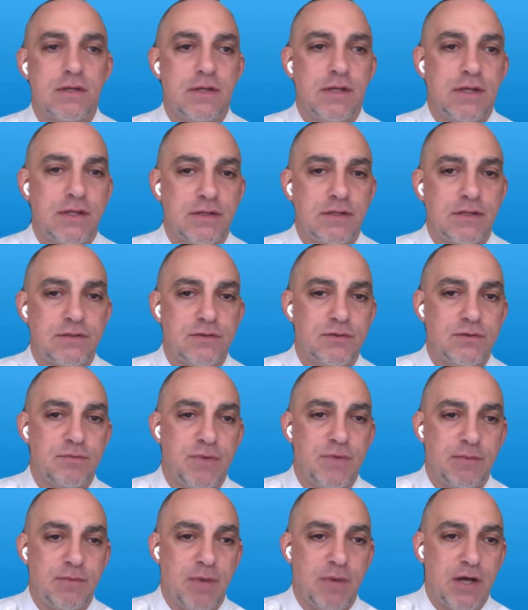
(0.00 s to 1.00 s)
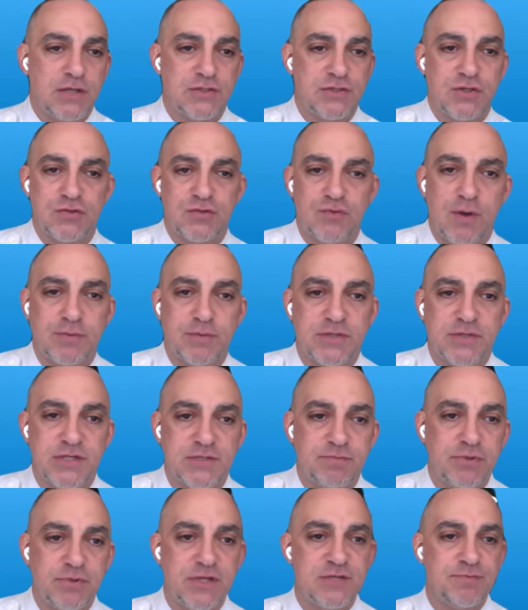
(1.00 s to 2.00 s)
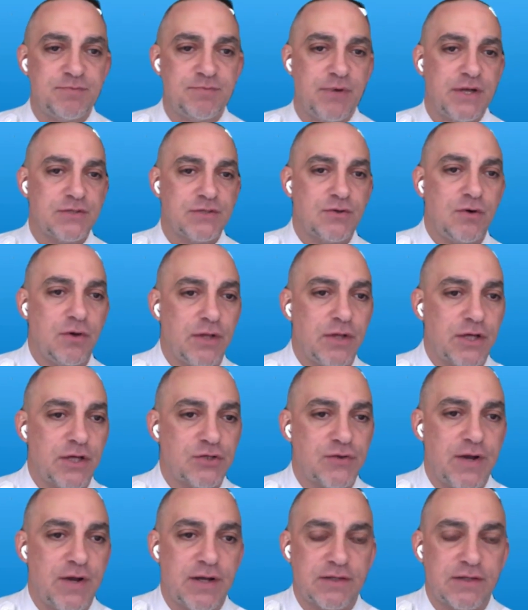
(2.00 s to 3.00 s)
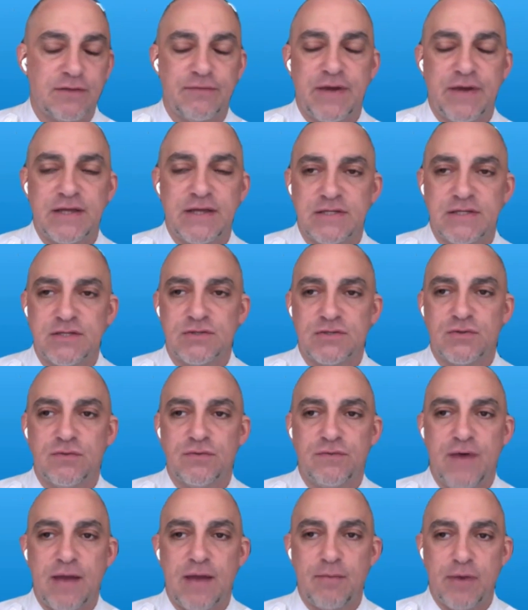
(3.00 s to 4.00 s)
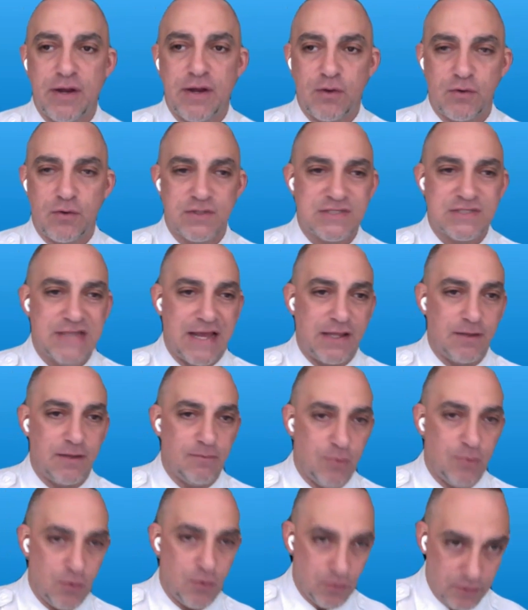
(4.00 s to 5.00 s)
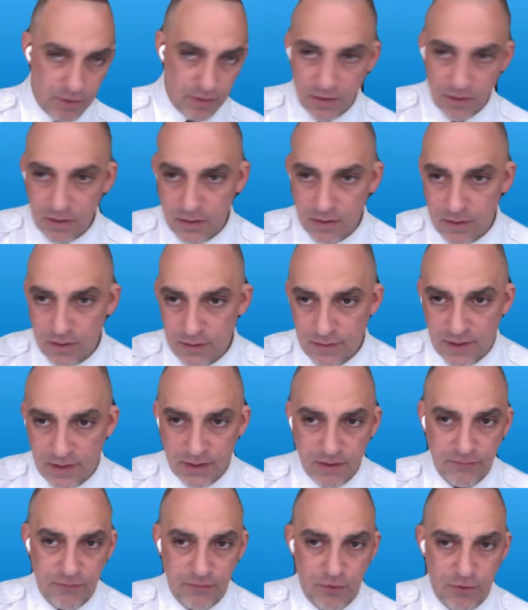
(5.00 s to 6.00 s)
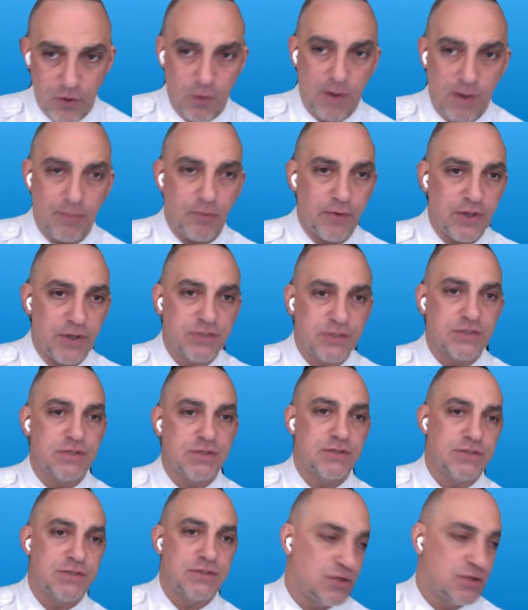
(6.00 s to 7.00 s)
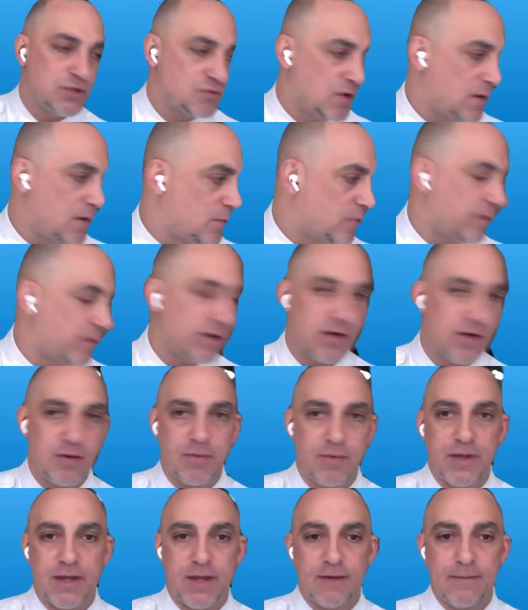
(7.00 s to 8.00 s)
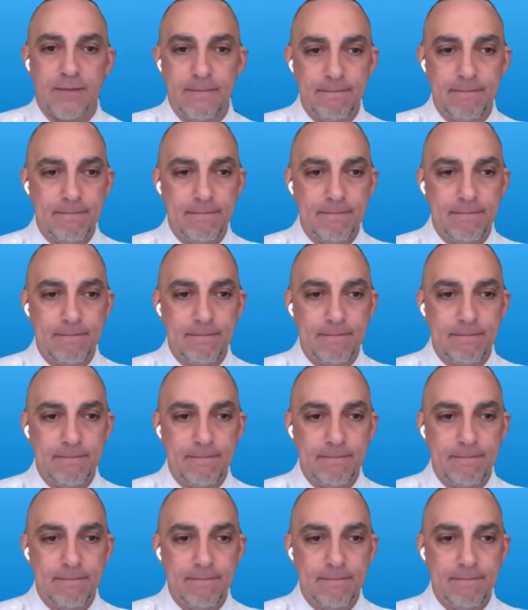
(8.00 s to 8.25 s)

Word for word: And to minimize disruptions, please place all electronic devices to vibrate or silent mode. Thank you for your cooperation. Chair Dromm, we're ready to begin.